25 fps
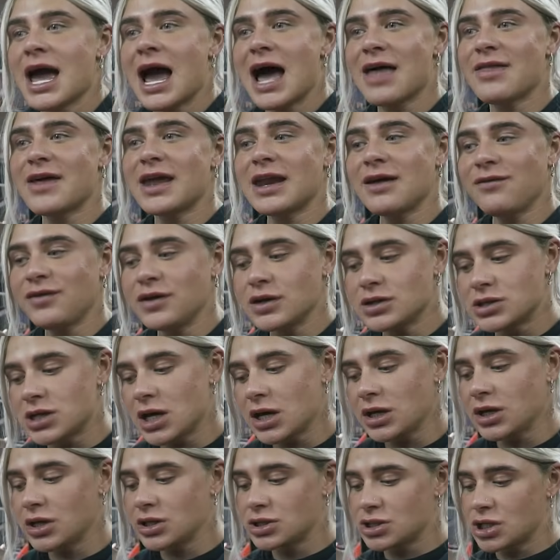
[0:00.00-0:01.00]
And then if you
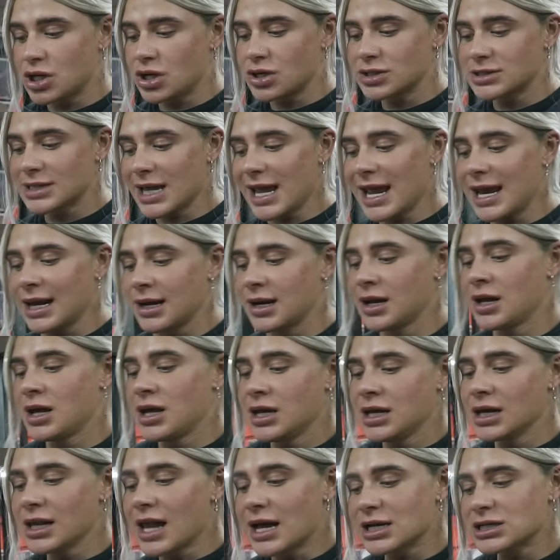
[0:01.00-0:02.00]
turn your toes in,
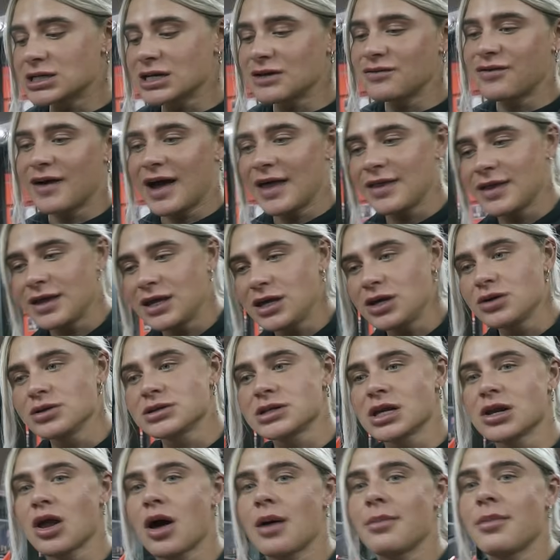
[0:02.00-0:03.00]
you'll actually find that you use
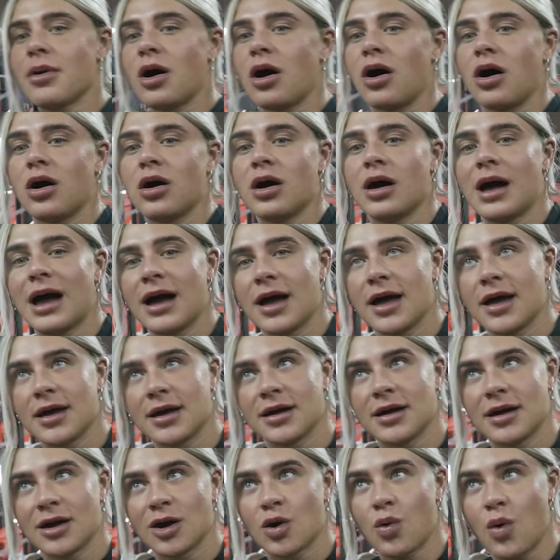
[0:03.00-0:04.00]
a lot more
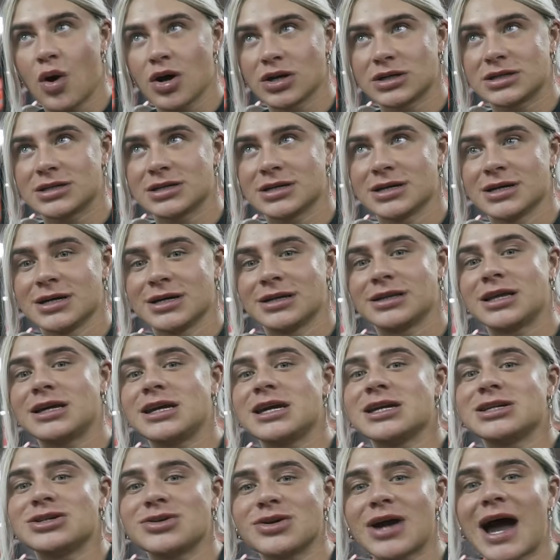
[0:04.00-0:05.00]
quad than
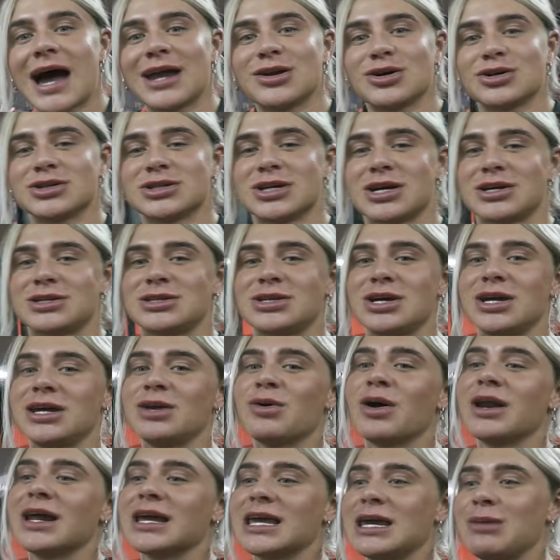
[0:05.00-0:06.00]
you do adductor. So
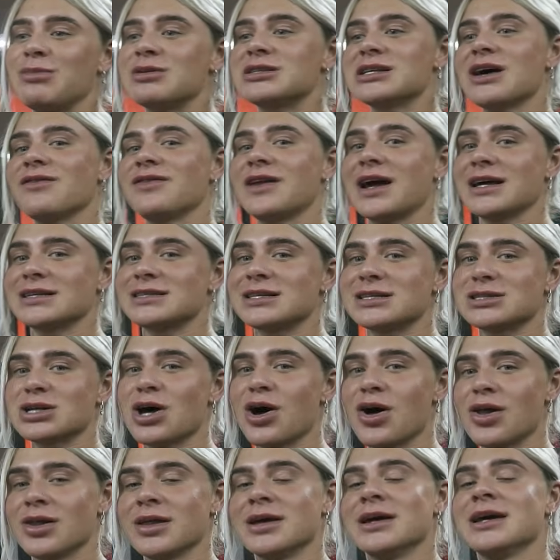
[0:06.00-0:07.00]
you want to keep yourself nice and
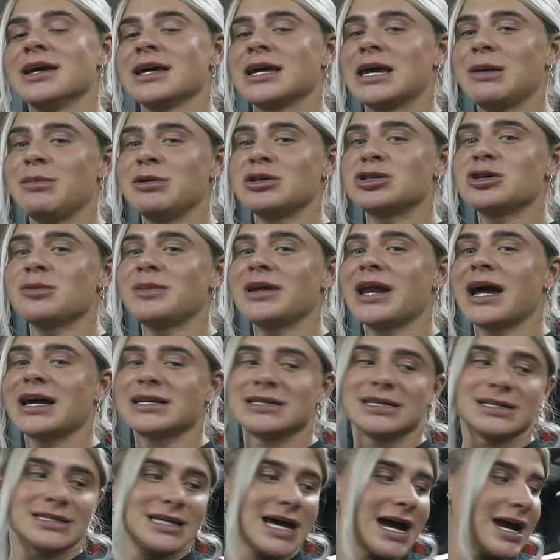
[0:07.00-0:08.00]
tall, keep your tummy
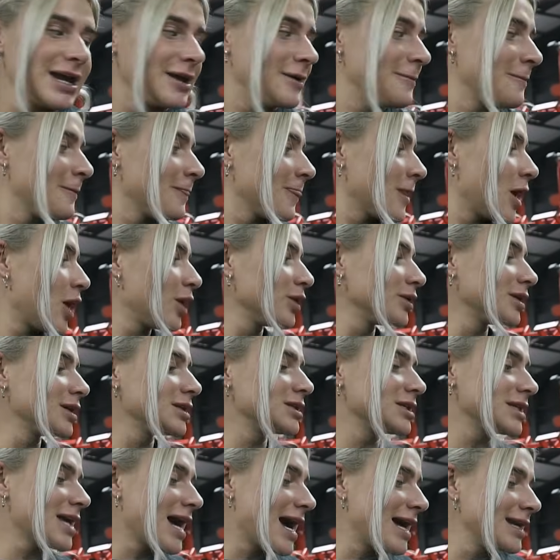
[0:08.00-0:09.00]
nice and tight, hold on
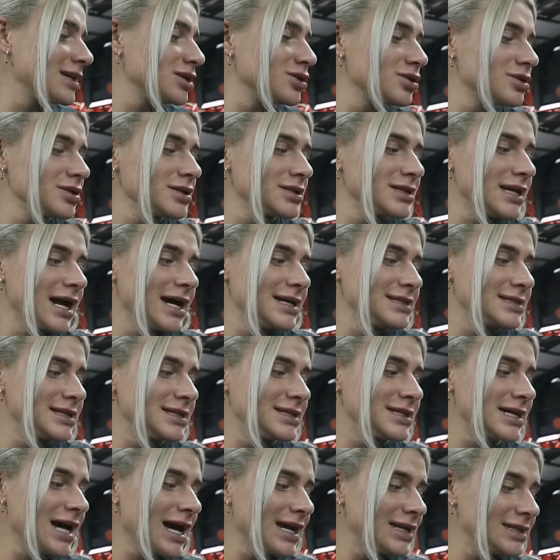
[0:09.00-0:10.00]
to the handles nice
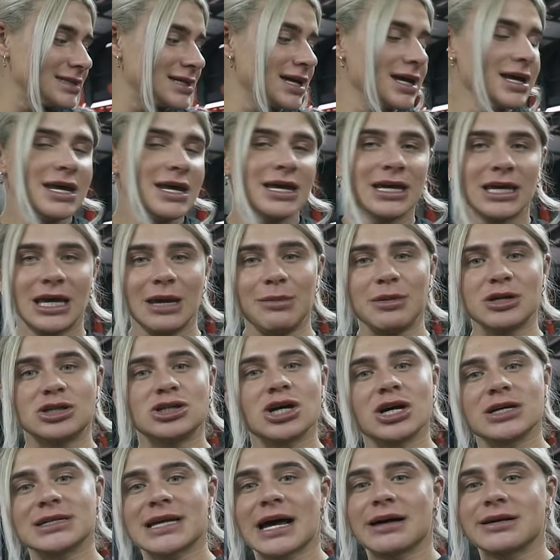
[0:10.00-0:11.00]
and tight, keep your
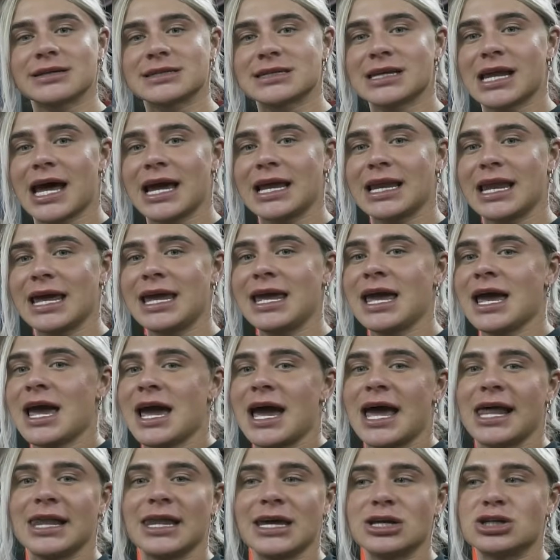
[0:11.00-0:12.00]
toes out slightly,
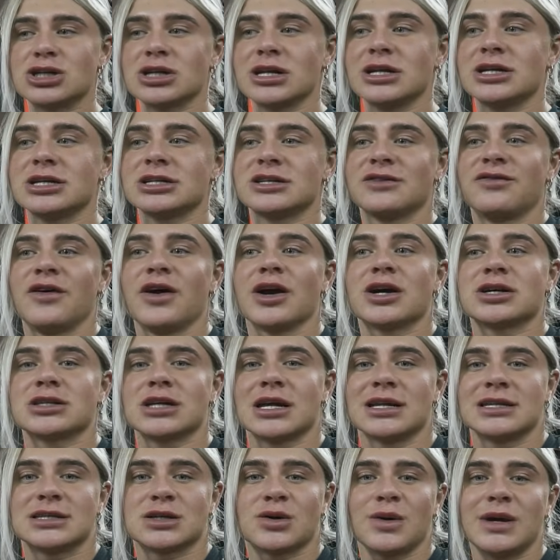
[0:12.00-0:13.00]
and literally just focus
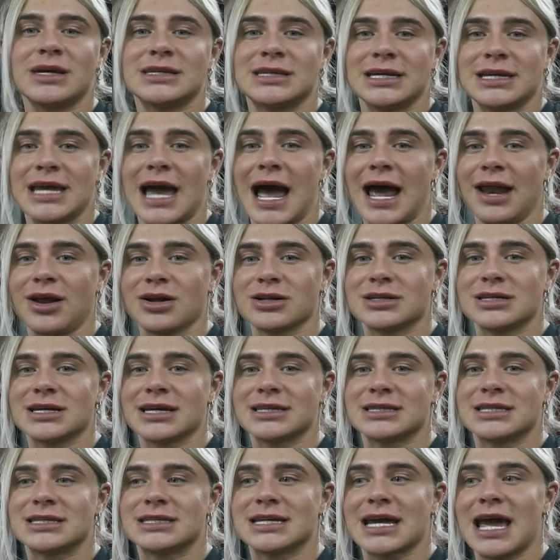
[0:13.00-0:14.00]
on squeezing your
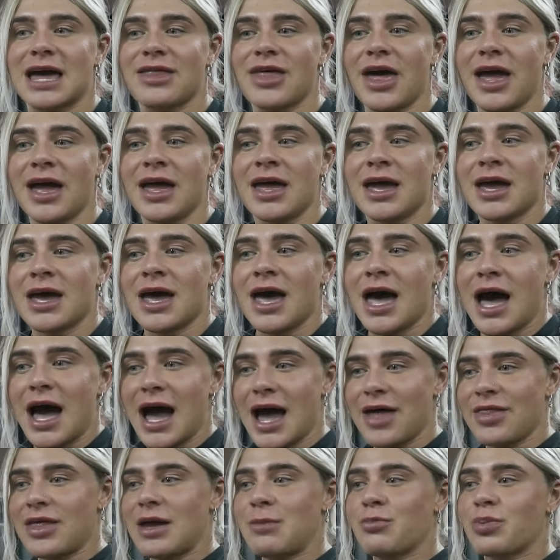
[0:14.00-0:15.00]
adductors together
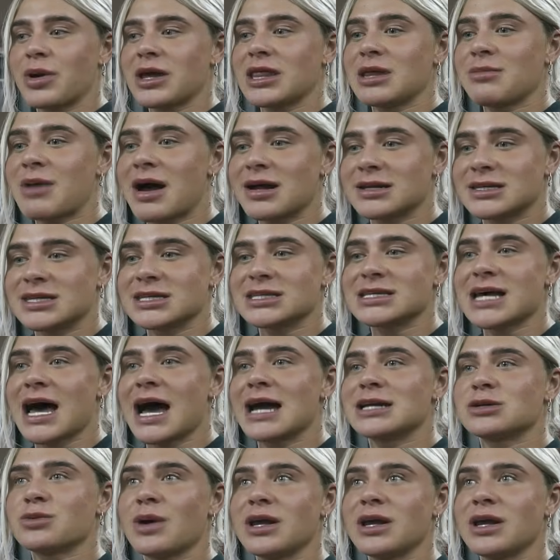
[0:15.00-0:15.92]
and then bring them out to the side.